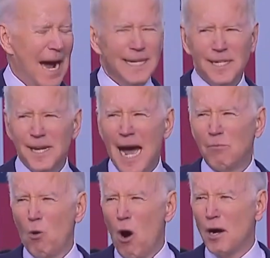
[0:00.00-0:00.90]
I did
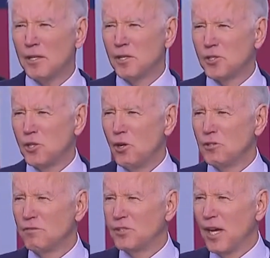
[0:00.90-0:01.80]
not walk in the
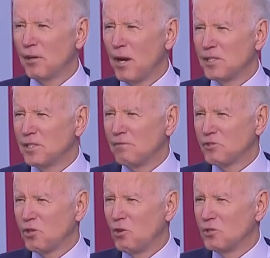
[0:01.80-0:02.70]
shoes of generations of
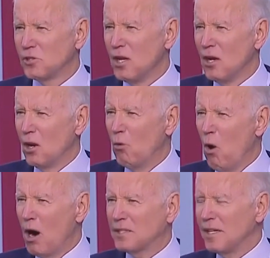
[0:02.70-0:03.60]
students who
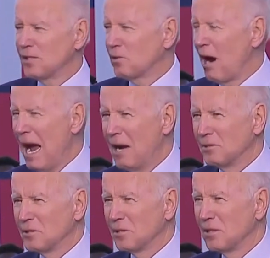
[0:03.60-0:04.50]
walked these
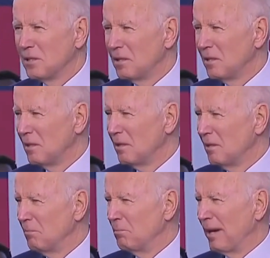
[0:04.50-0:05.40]
grounds,
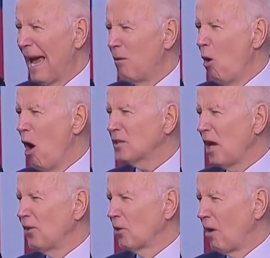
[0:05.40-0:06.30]
but I
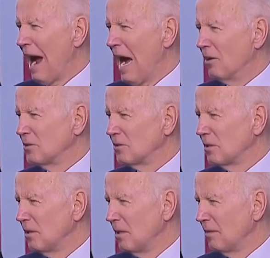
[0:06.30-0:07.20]
walked other grounds.
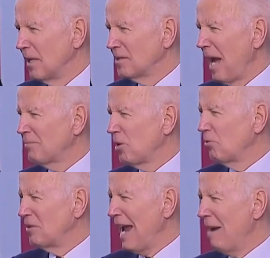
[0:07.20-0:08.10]
Because I'm
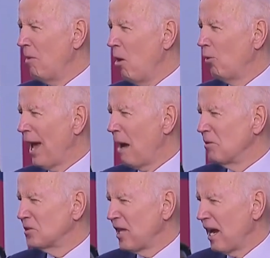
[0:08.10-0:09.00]
so damn old, I
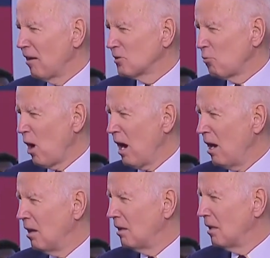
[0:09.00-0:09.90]
was there as
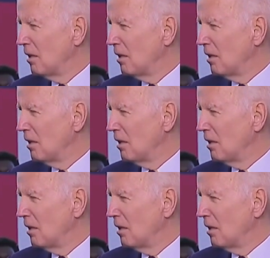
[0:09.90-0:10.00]
well.